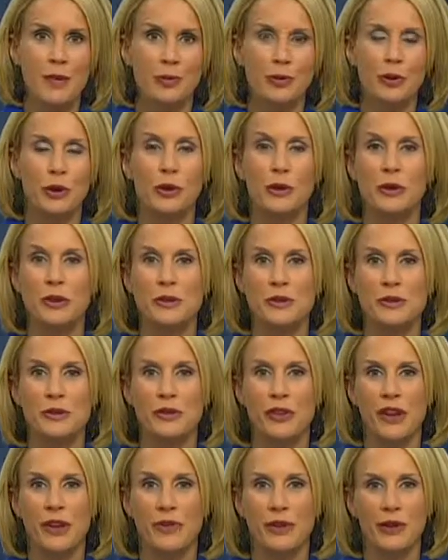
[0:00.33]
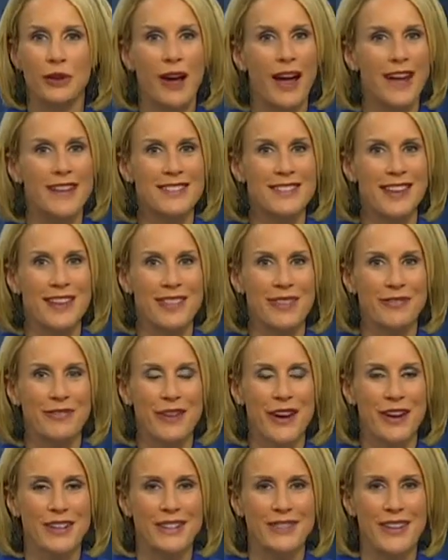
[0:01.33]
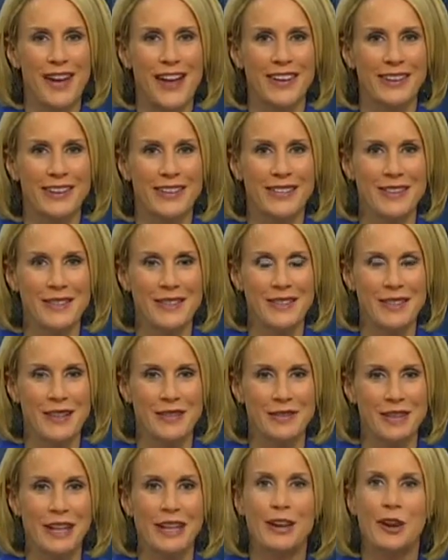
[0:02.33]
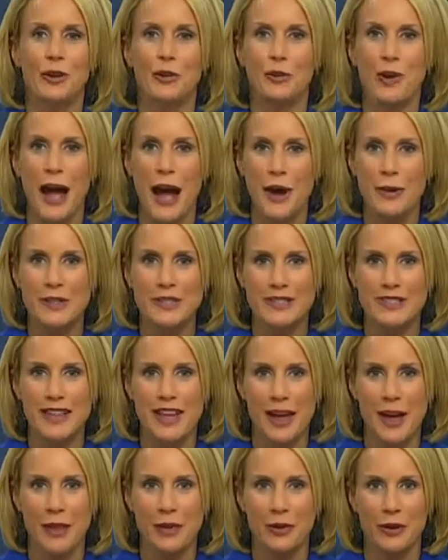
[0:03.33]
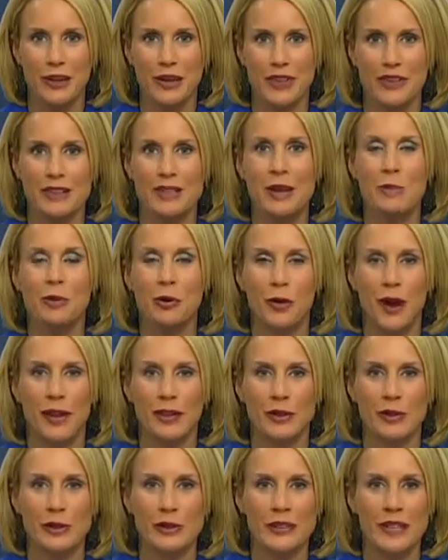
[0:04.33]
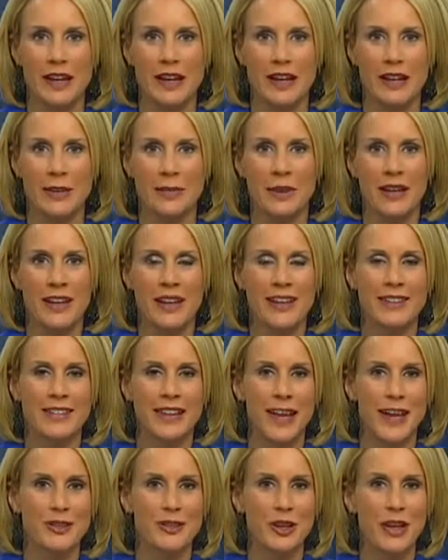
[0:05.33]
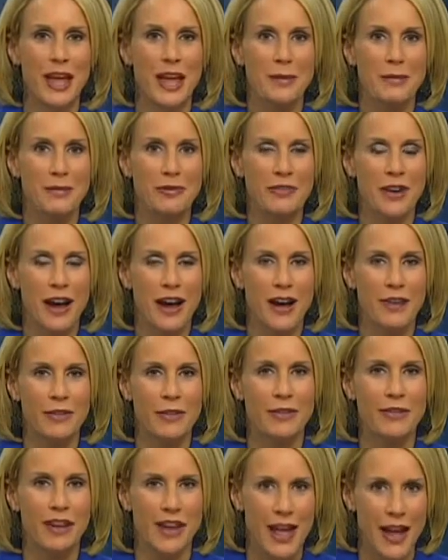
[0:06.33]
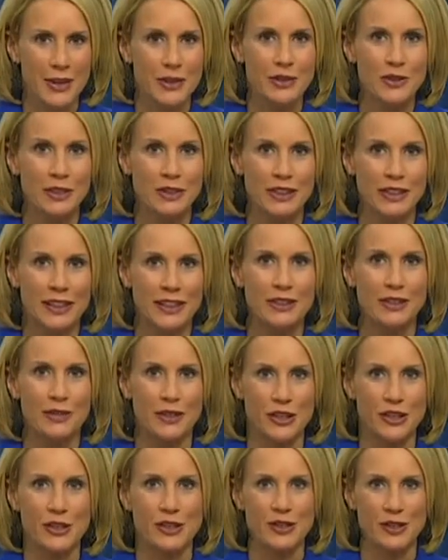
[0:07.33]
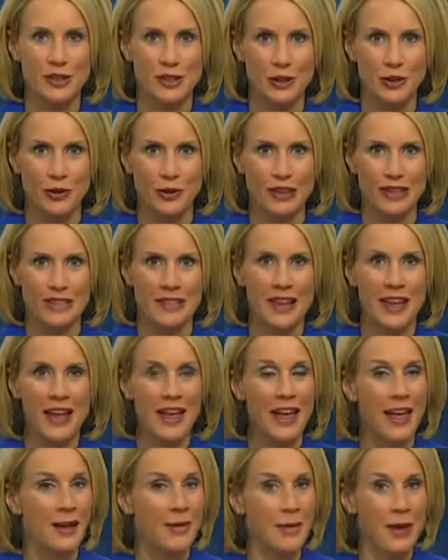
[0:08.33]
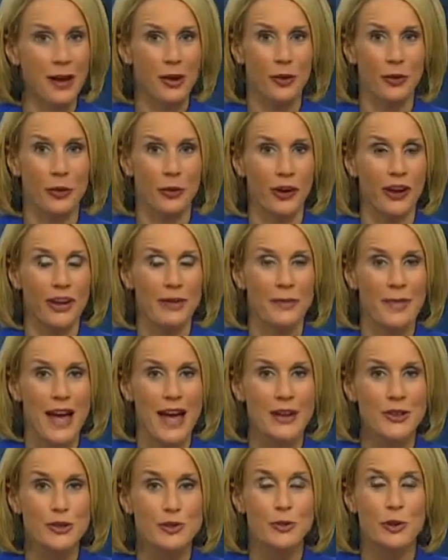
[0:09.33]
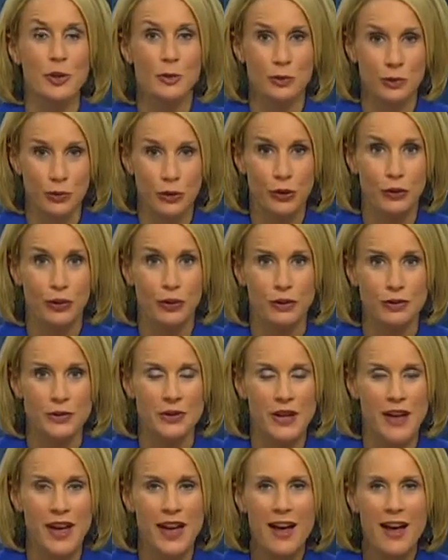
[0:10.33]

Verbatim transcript: We're Timbers fever has hit the Fox Valley this evening. A crowd is gathering at the Timber Rattler Stadium to catch Game 5 of the National League Division Series, a make-or-break match for the Brewers.